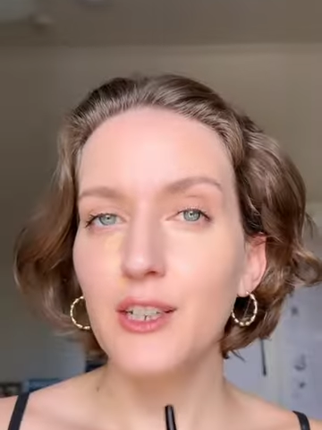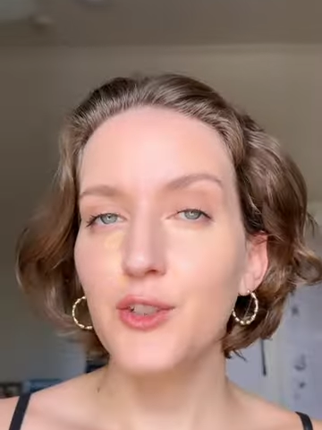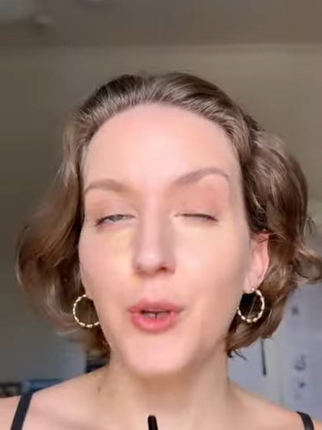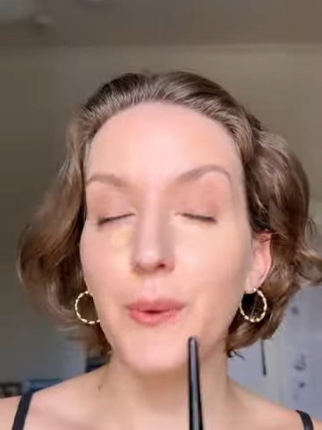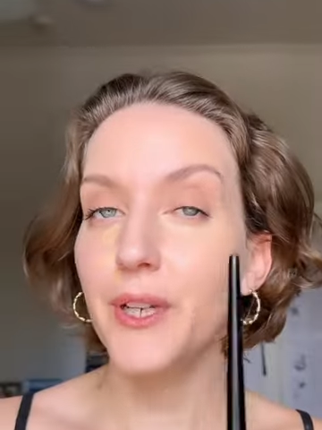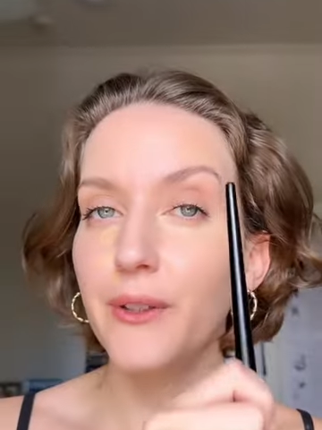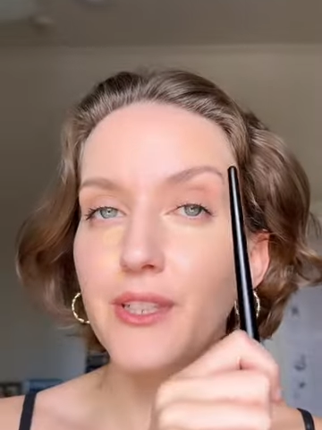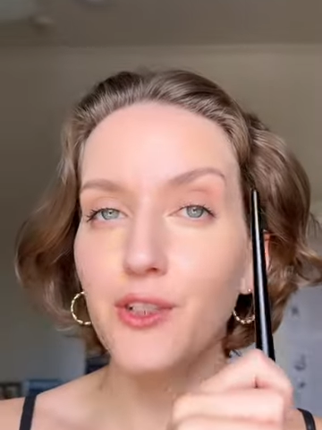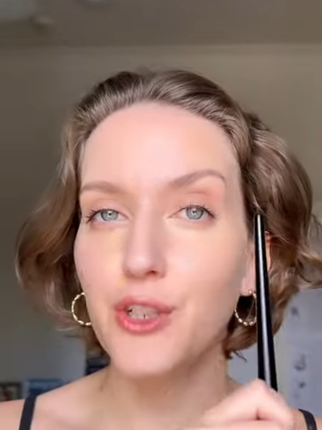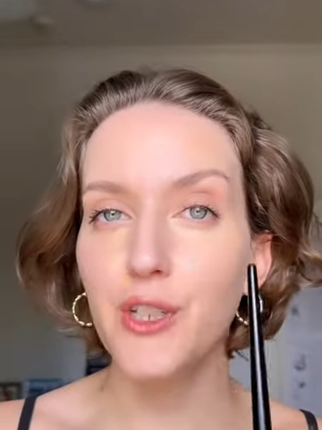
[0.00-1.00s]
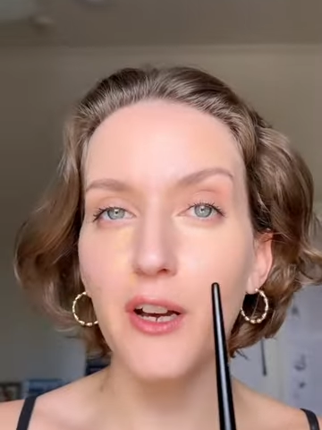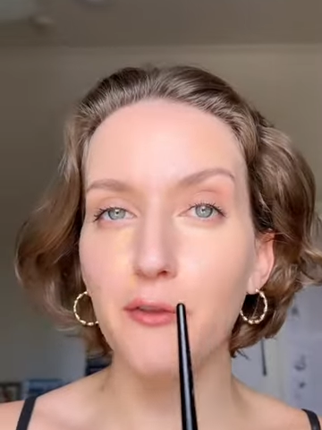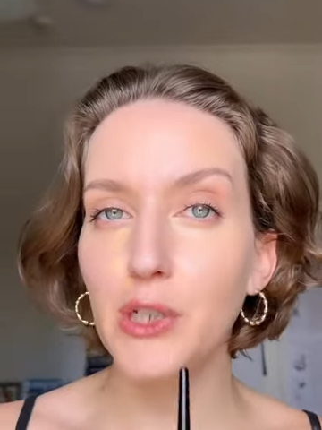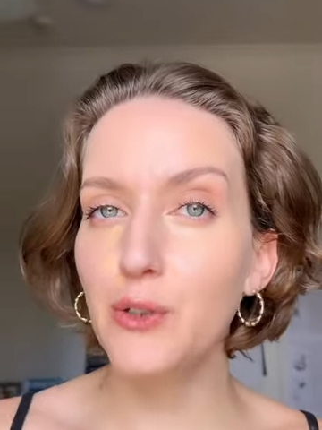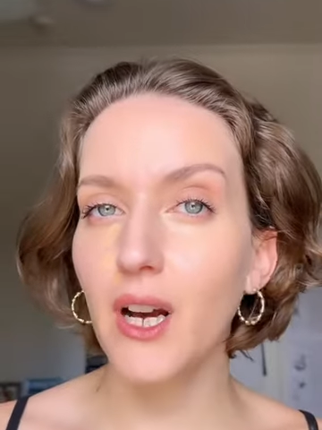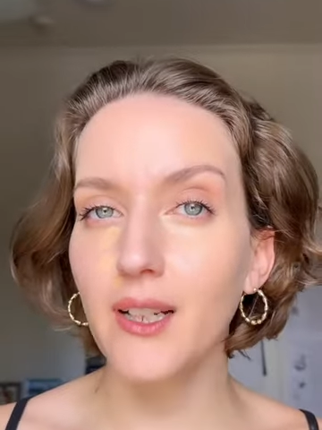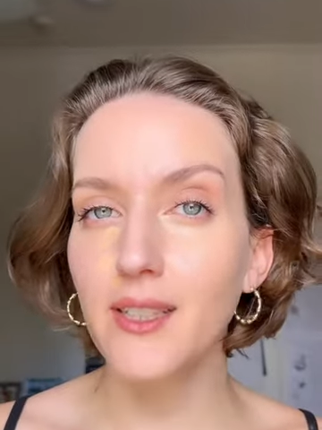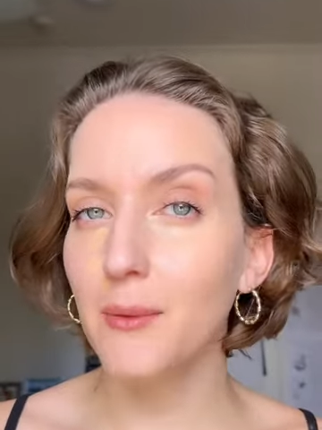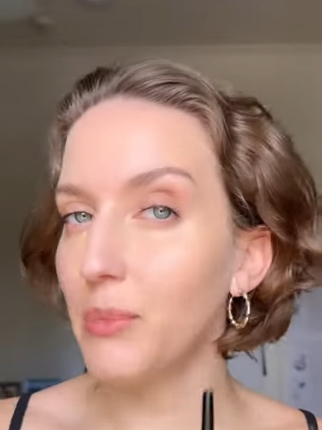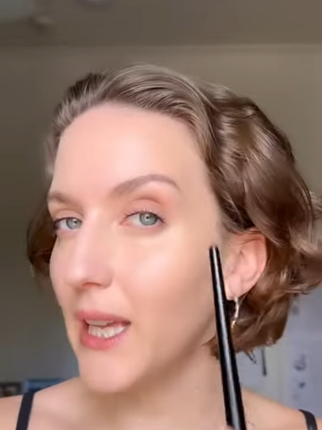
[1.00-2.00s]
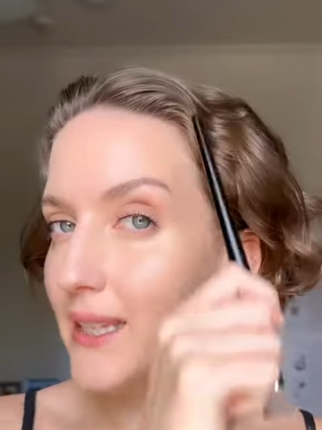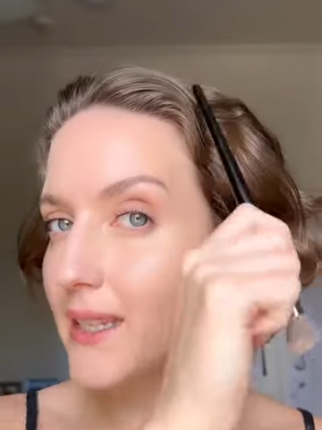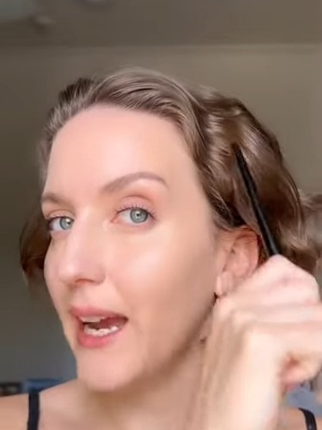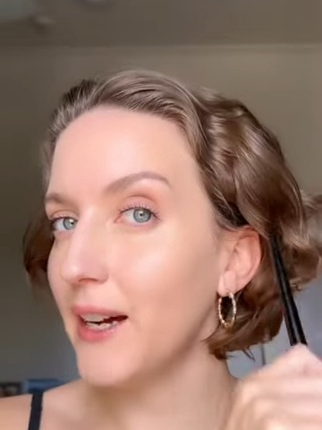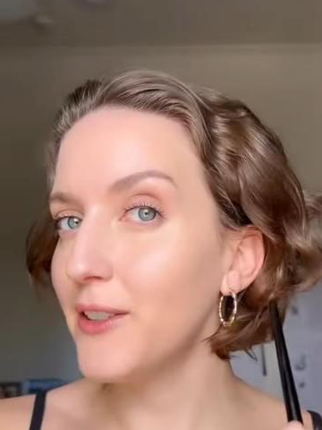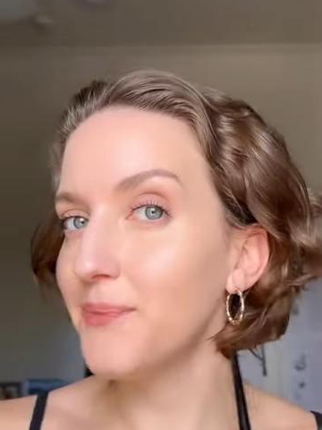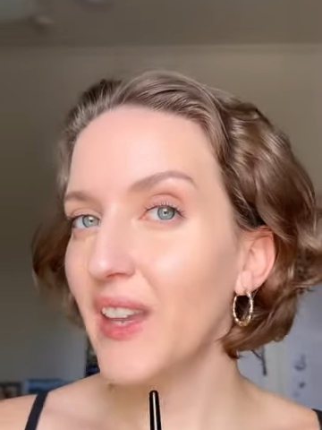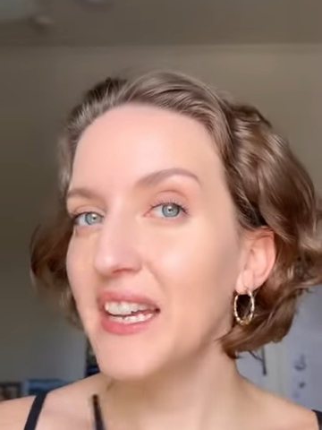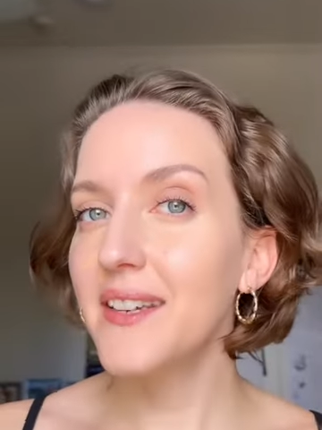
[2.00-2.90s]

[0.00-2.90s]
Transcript: So here we go. This is just a few dots blended out.